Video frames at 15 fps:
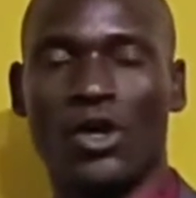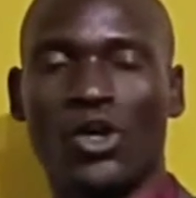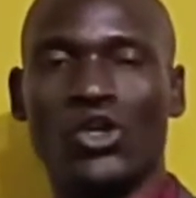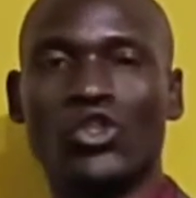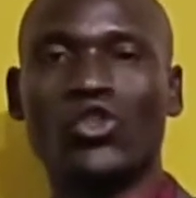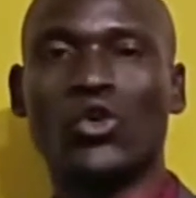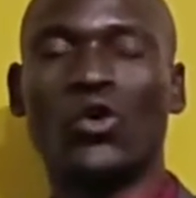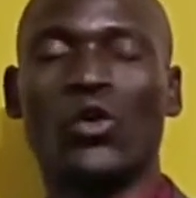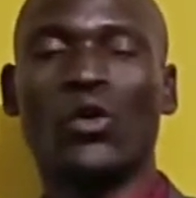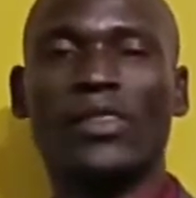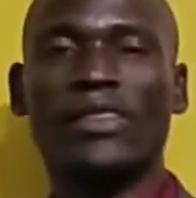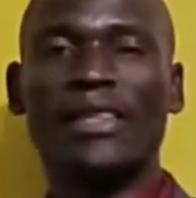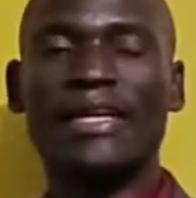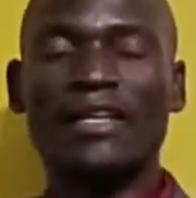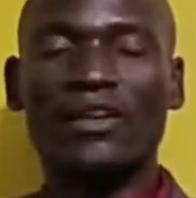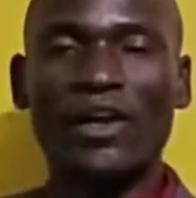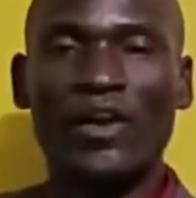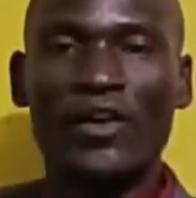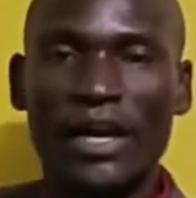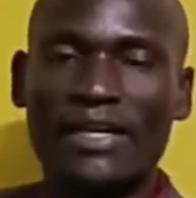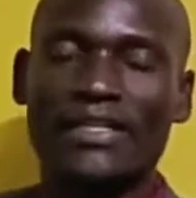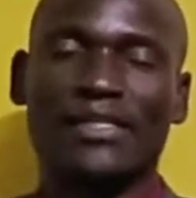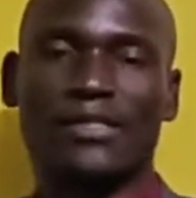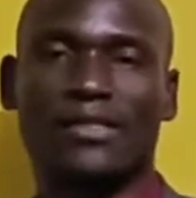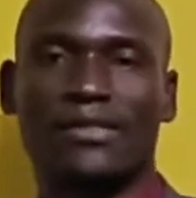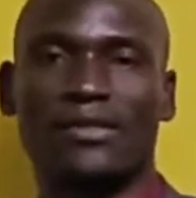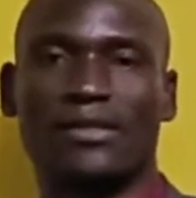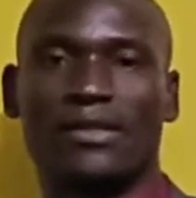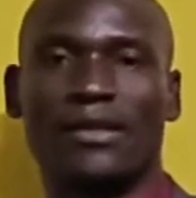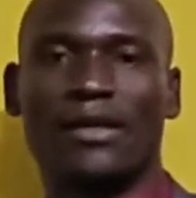So it regulates
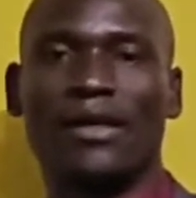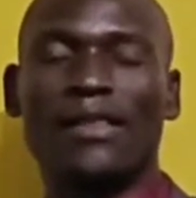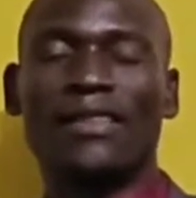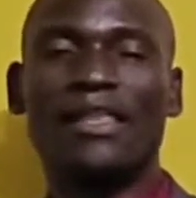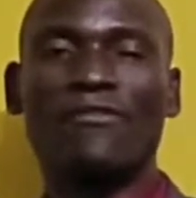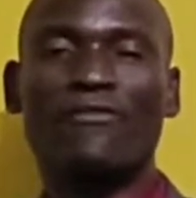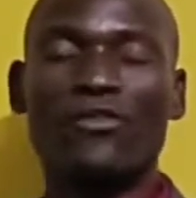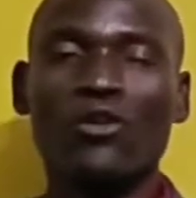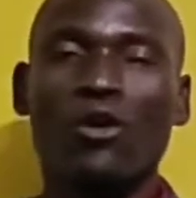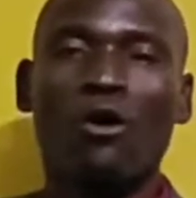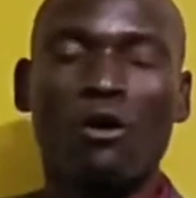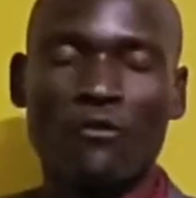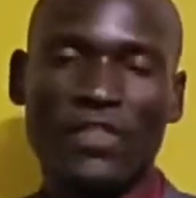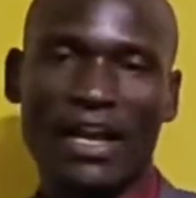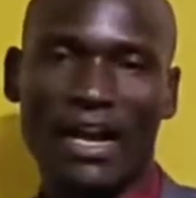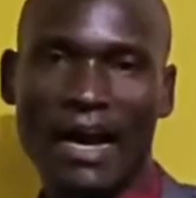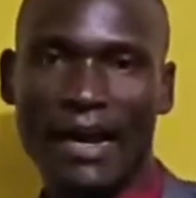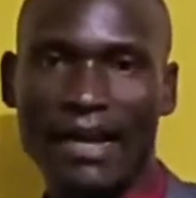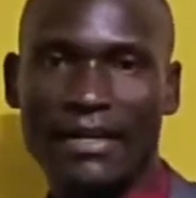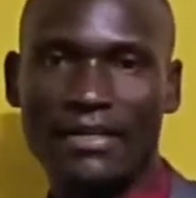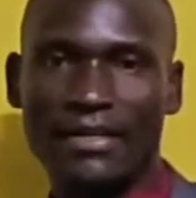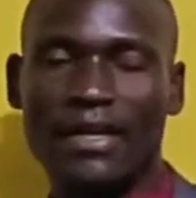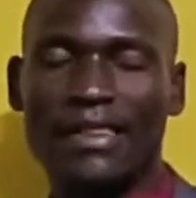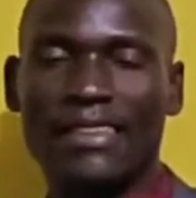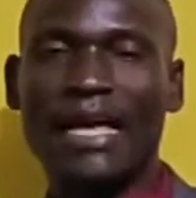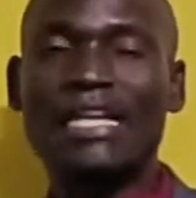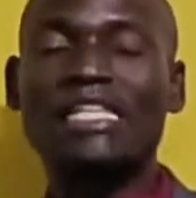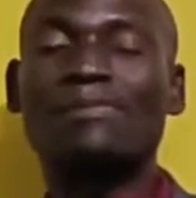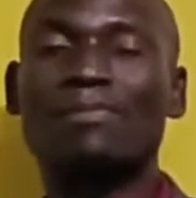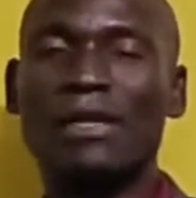the flow of the current.
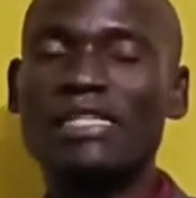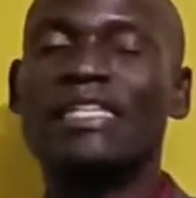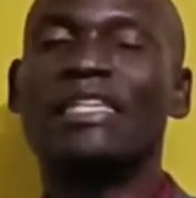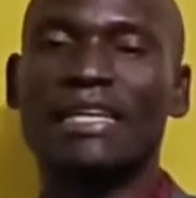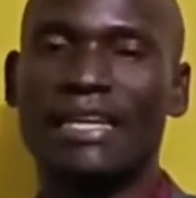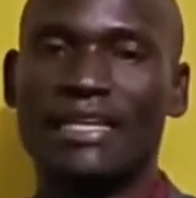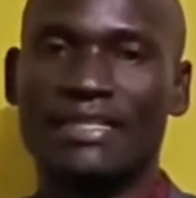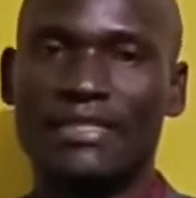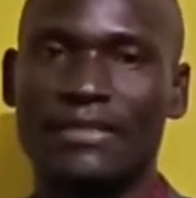That's placing kit.